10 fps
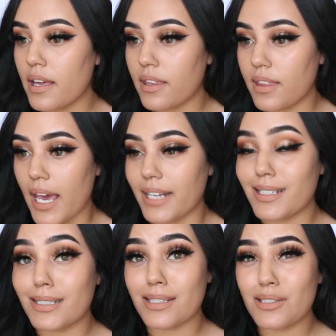that
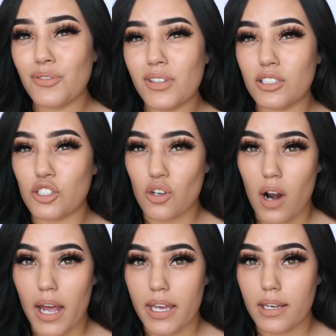it doesn't feel
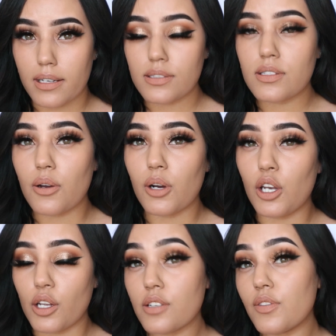drying. So a
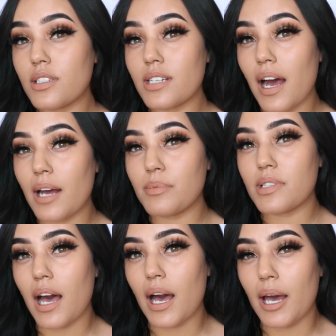lot of the times
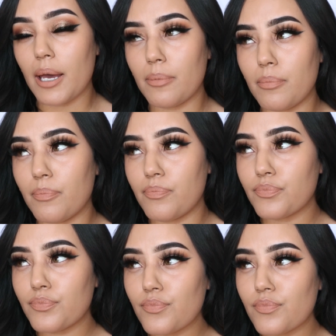I'm
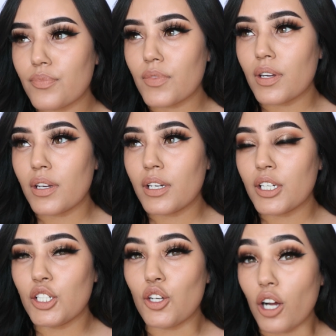
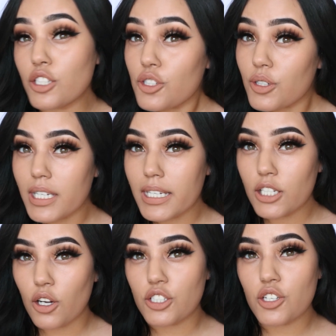not too
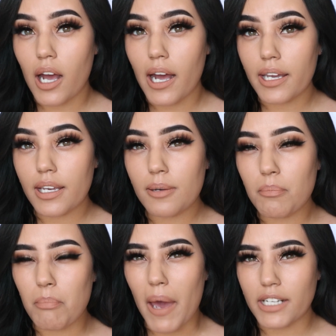keen on trying
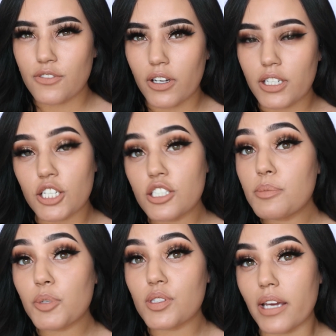matte foundations
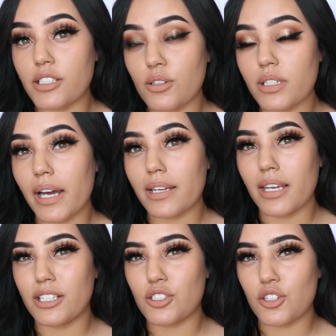because I don't like
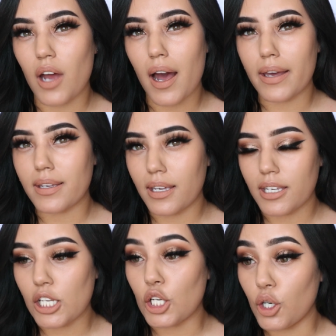that dry
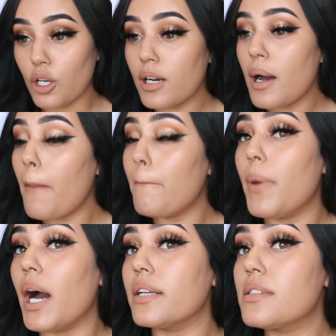cakey look,
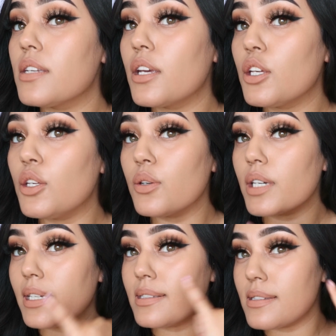but you
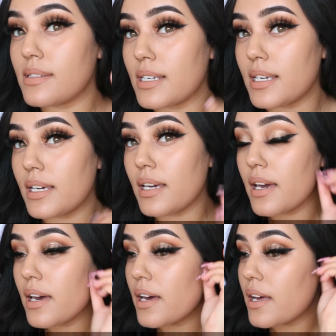can see
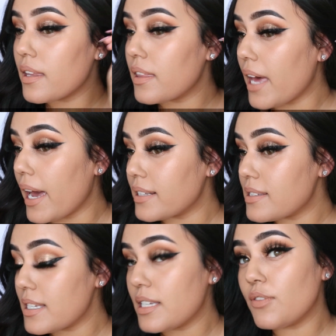
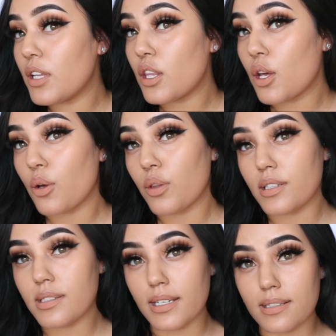that even though
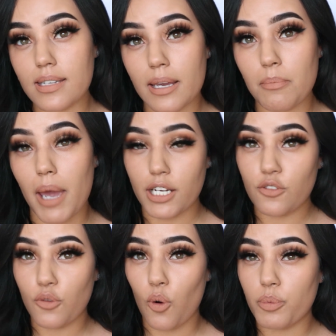this is a matte
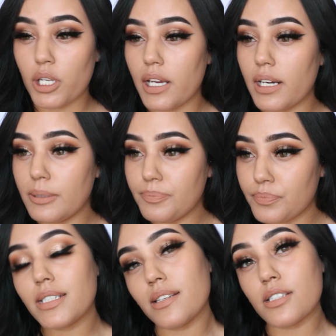formula,
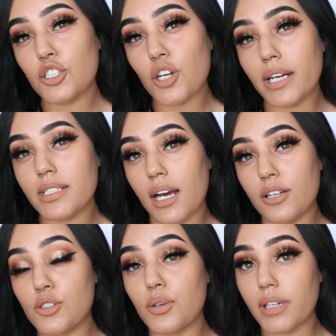it doesn't dry
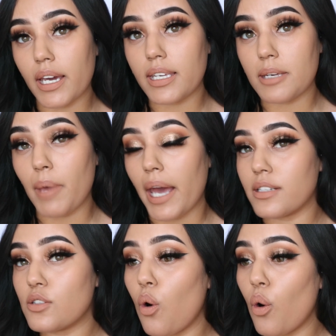down to a cakey
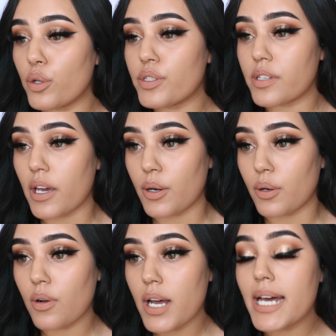matte.
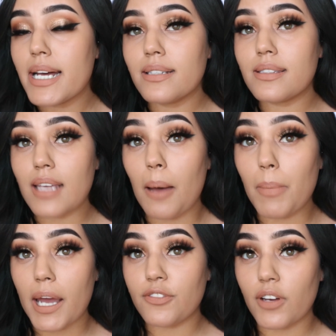Also,
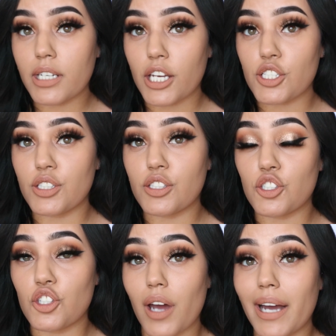some matte foundations
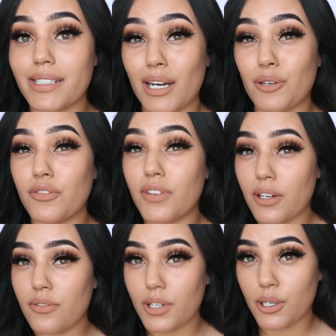dry down
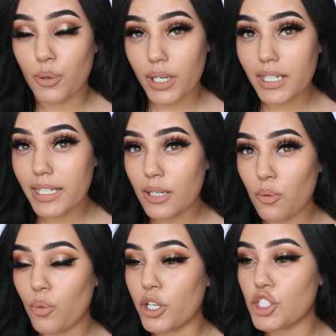very quickly,
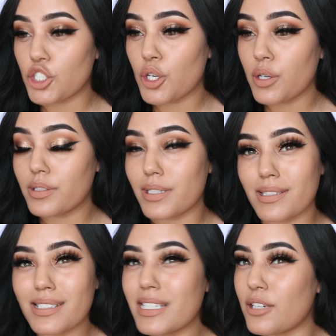which
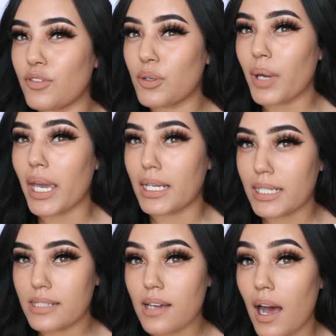doesn't give you
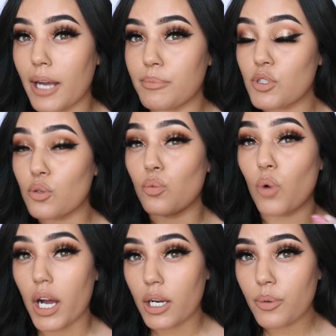any time to
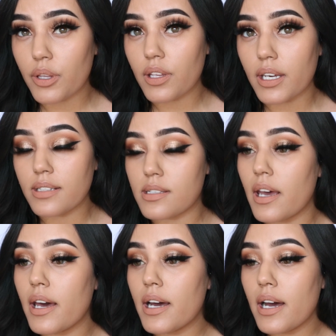work with it.
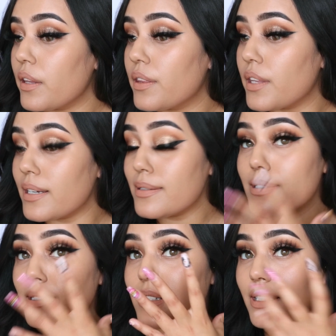
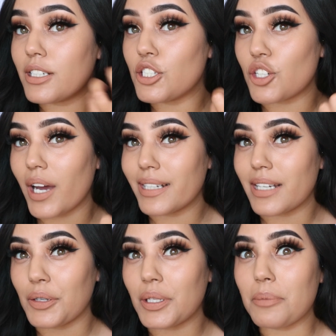This didn't dry
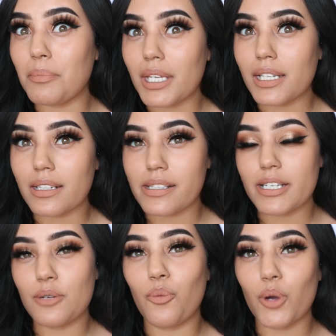down
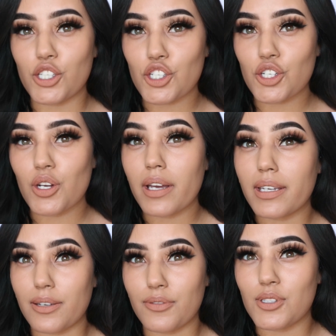immediately, which
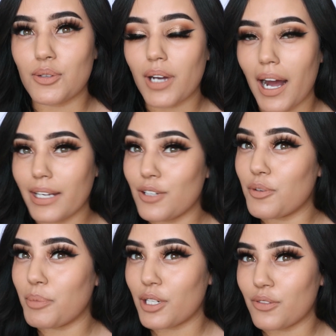gives you kind of
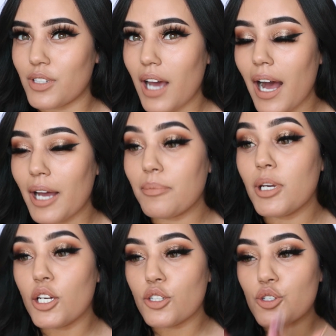a bit of time
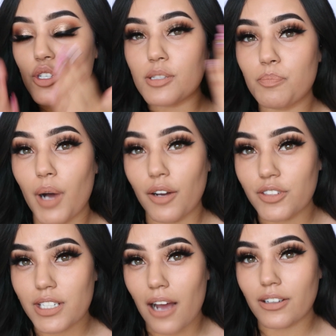to just buff
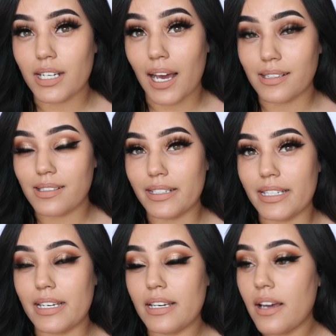it out
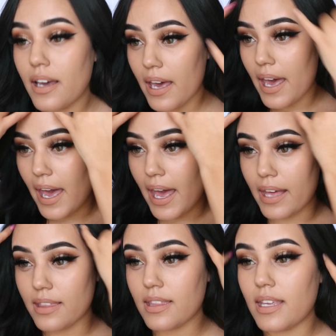nicely
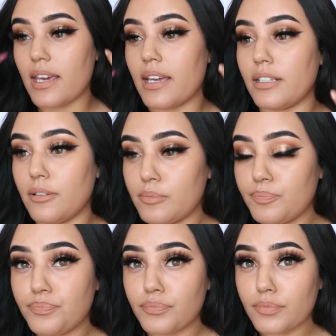and then